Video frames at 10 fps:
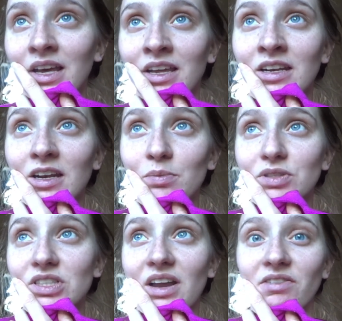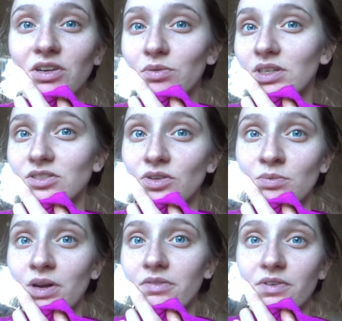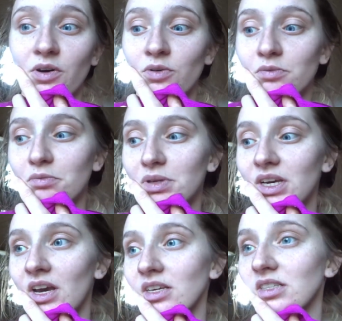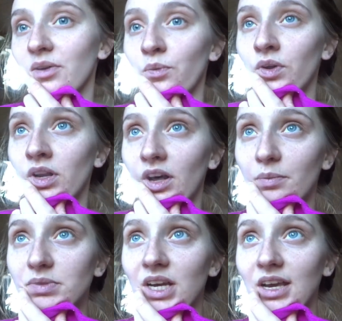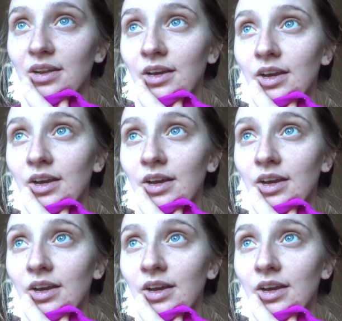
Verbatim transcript: I ended up just having to restore my phone because it wouldn't update.